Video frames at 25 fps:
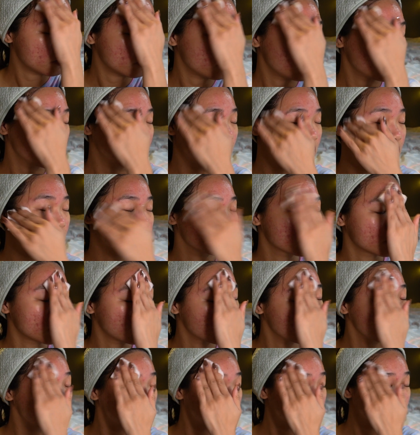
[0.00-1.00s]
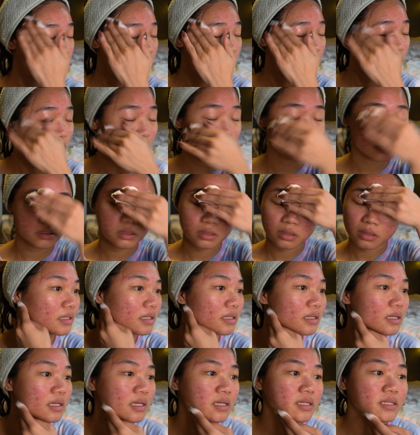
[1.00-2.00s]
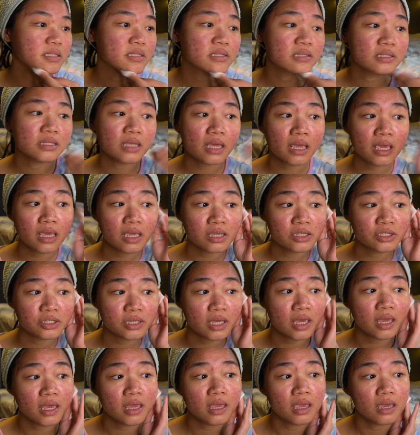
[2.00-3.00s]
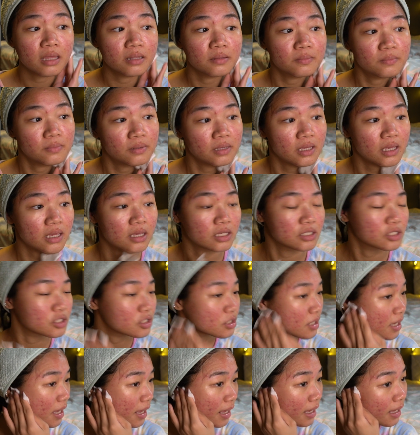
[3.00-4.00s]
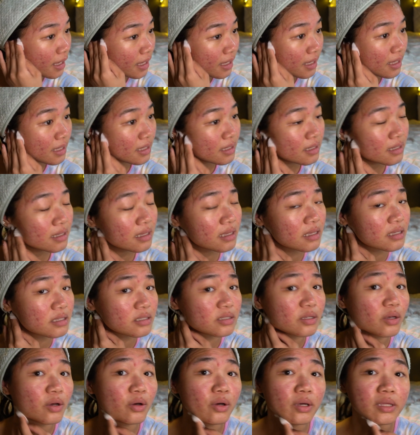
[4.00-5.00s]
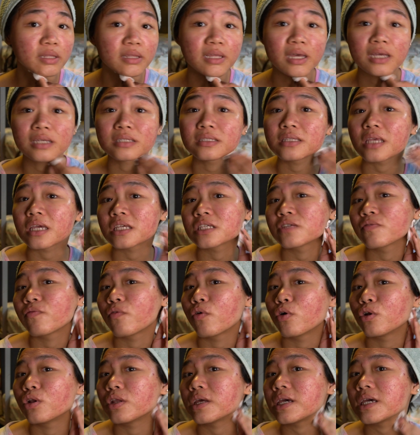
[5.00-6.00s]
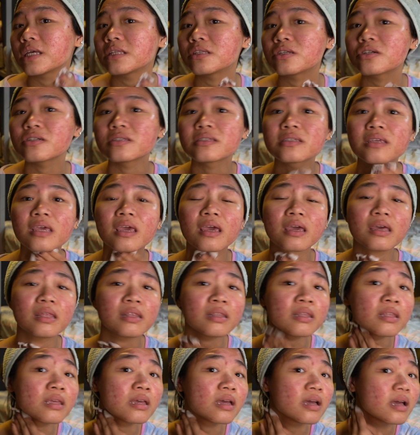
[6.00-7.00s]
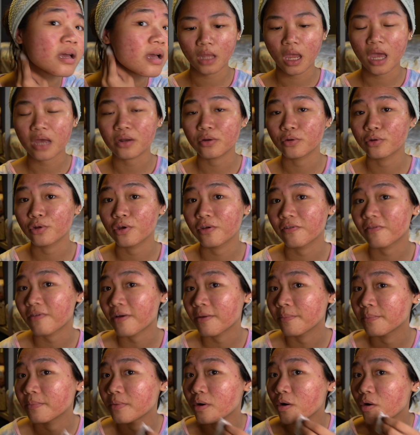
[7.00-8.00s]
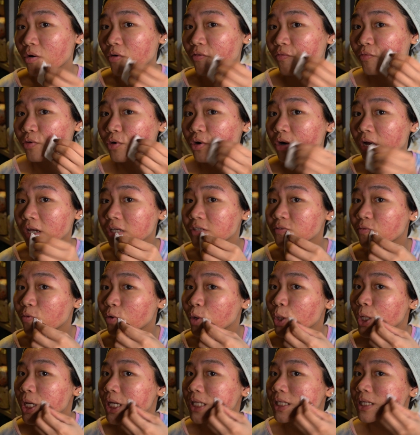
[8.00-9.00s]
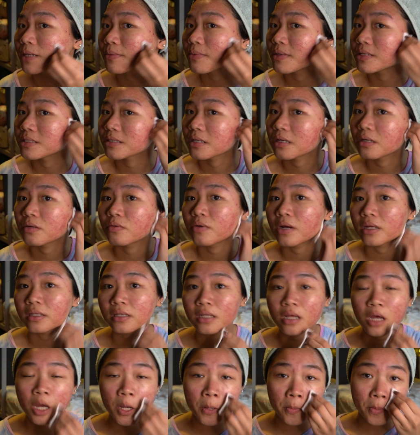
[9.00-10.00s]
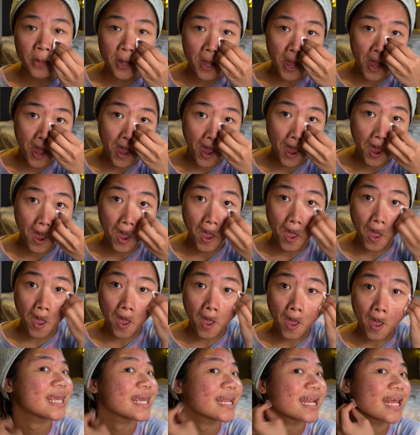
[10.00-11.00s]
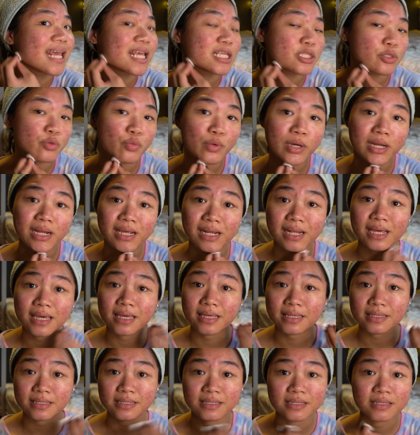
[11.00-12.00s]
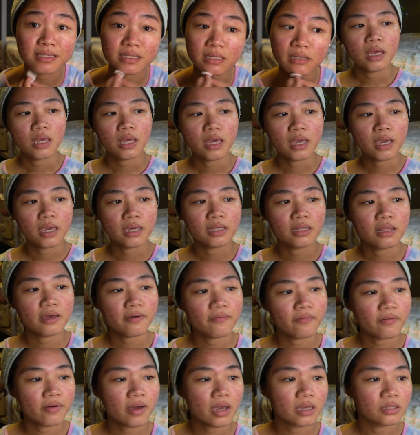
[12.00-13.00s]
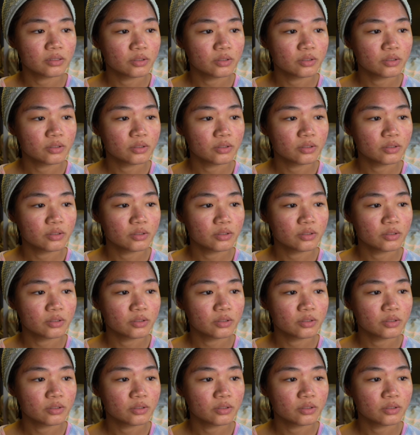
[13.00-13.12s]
with this toner. It is HA and BHA, so it does exfoliate your skin. I don't know if I'm over exfoliating my skin right now, but it is what it is. And if I